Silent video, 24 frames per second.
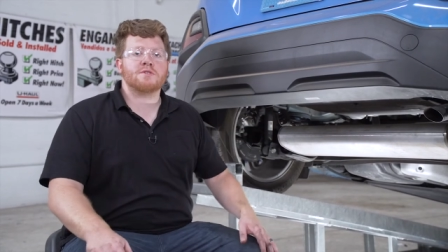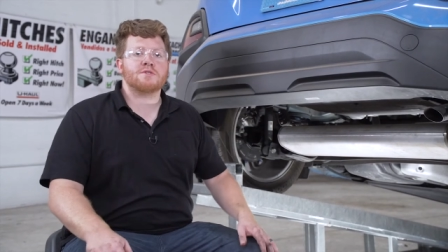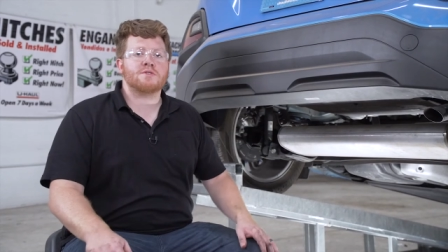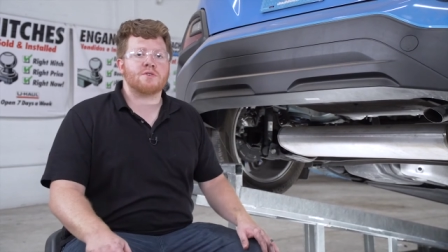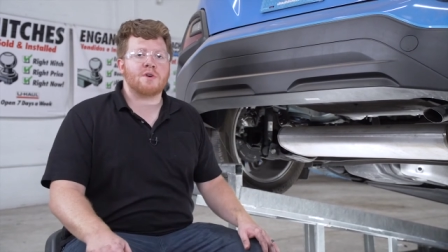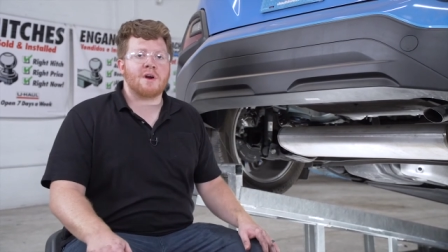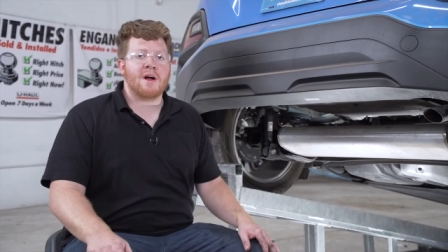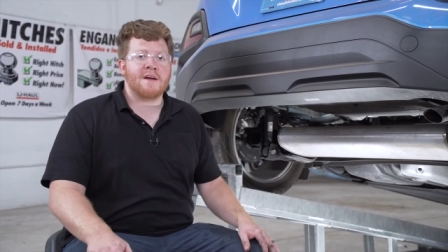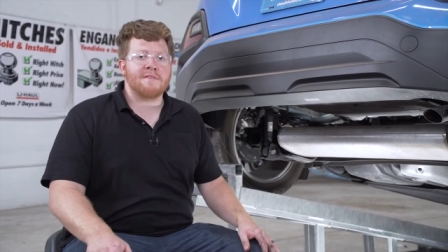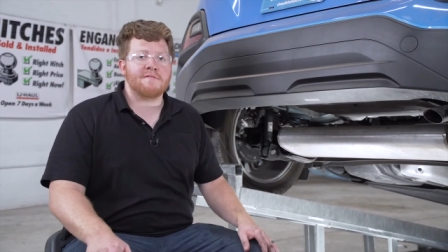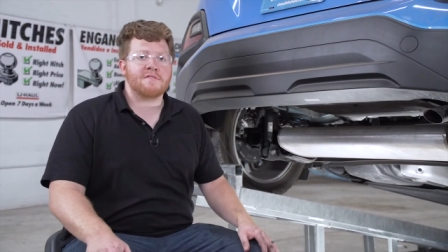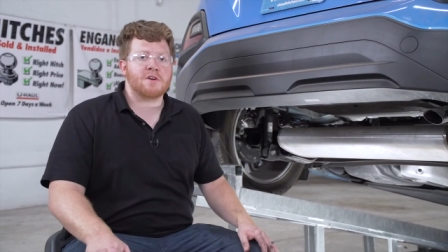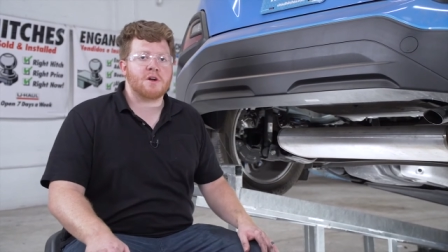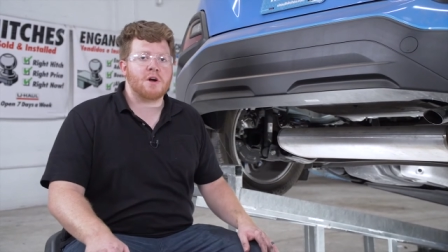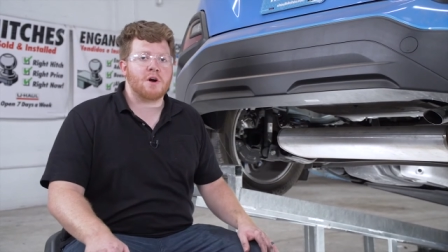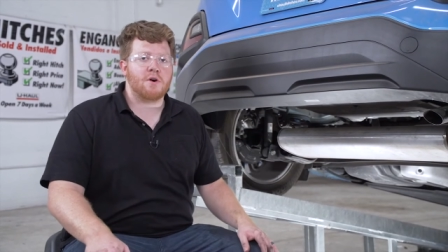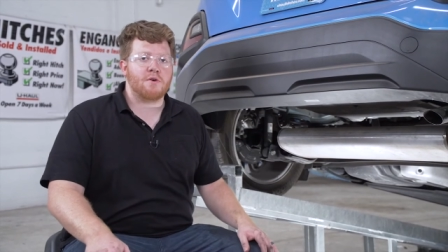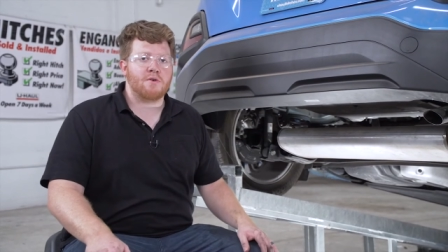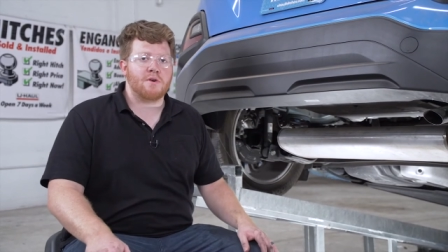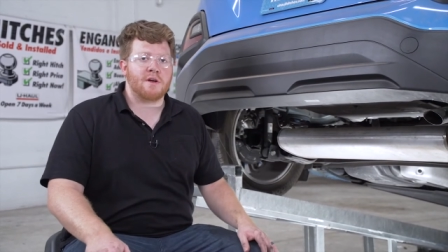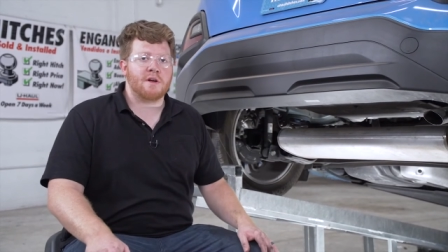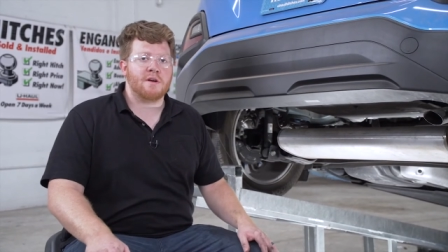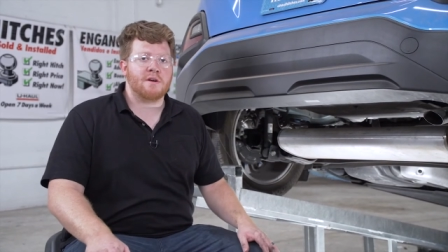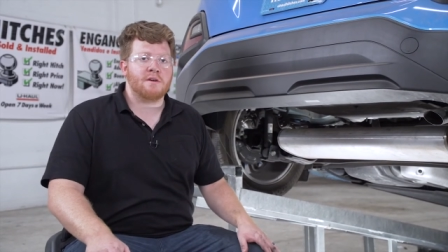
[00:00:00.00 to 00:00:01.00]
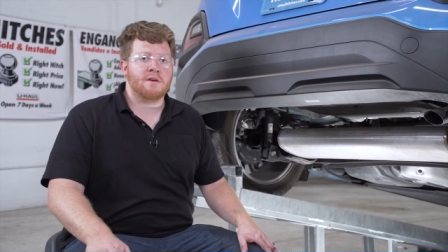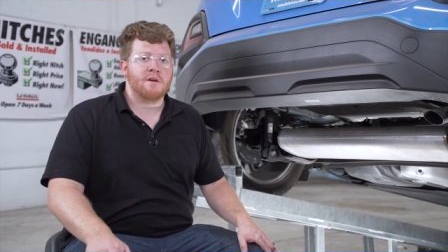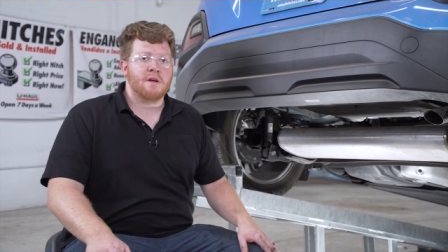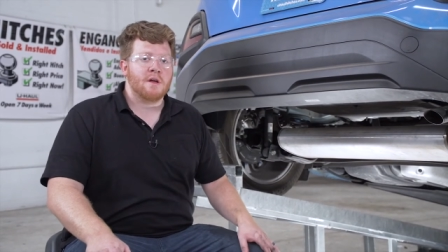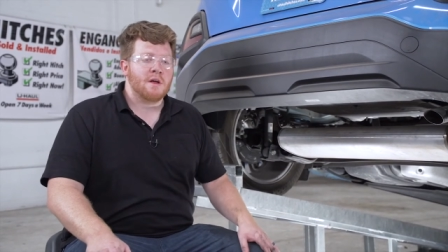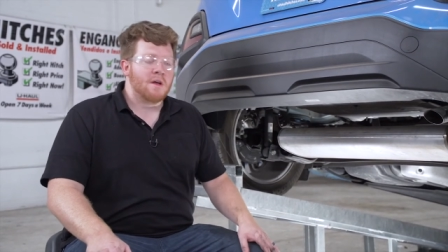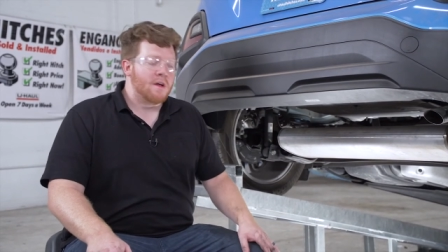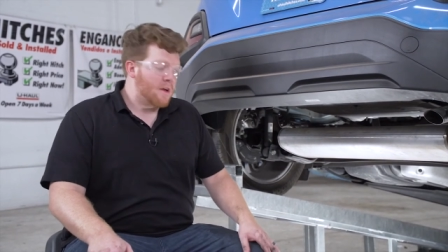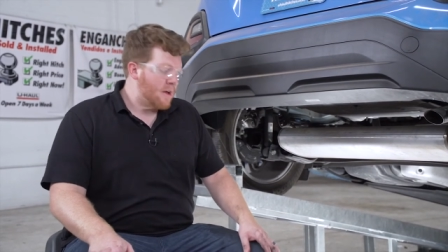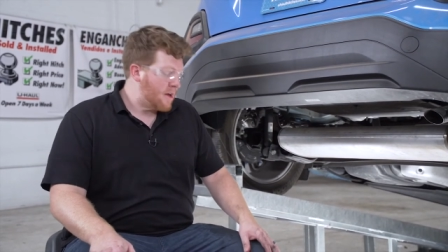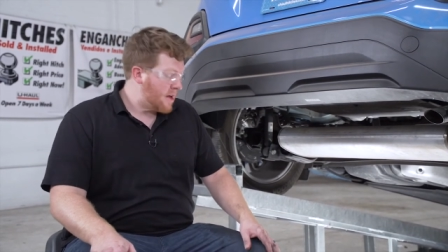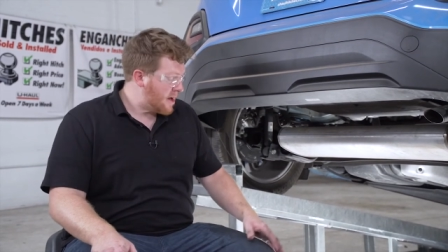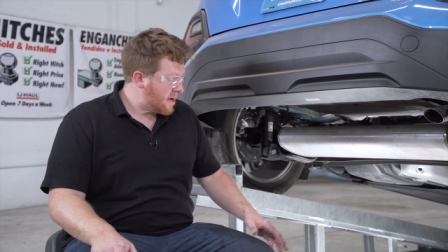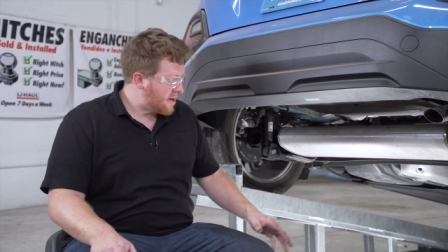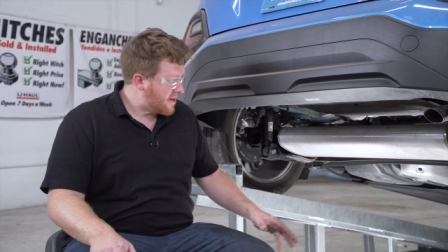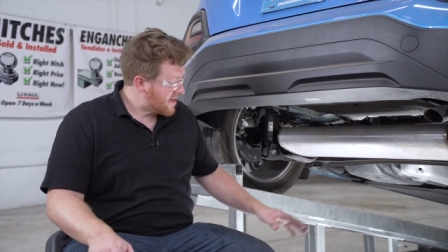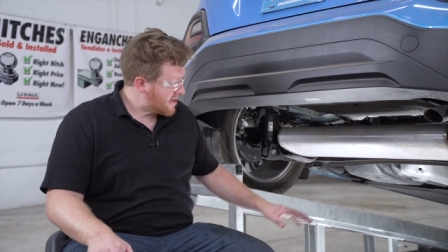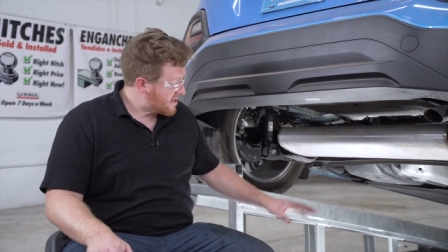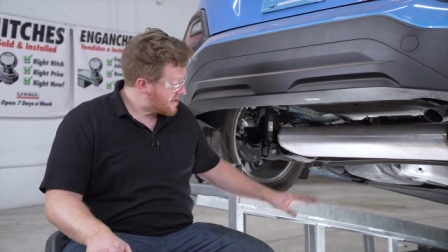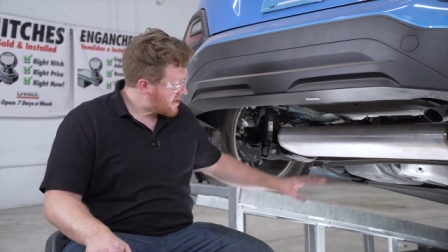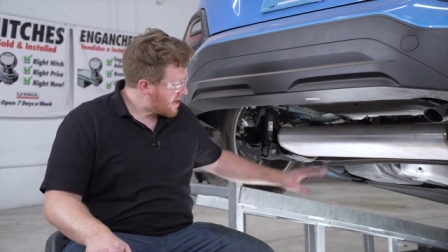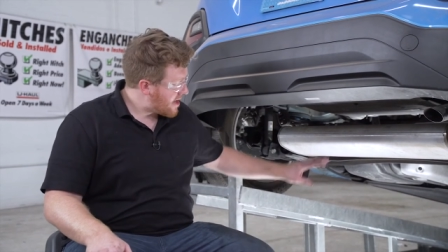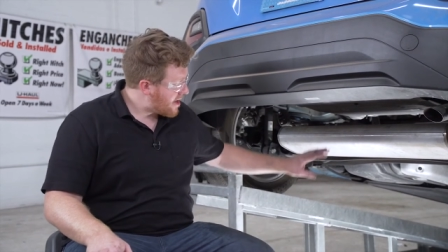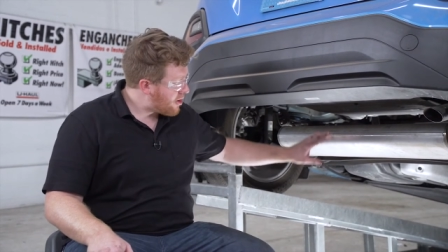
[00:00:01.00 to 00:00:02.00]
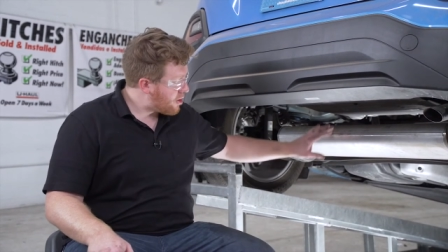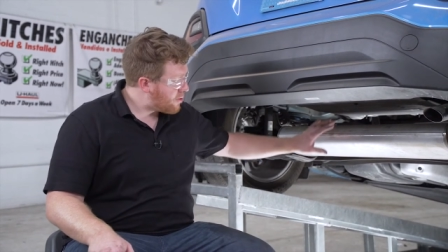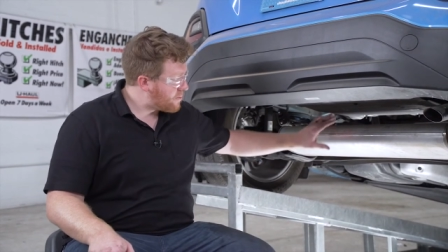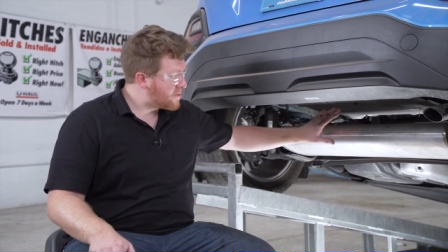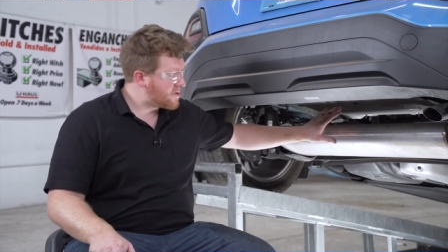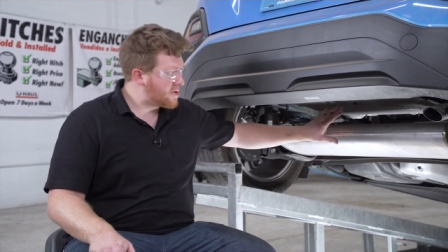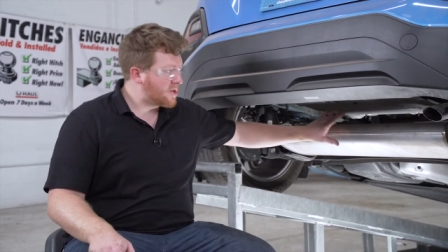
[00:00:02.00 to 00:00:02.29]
drive Kona, it does help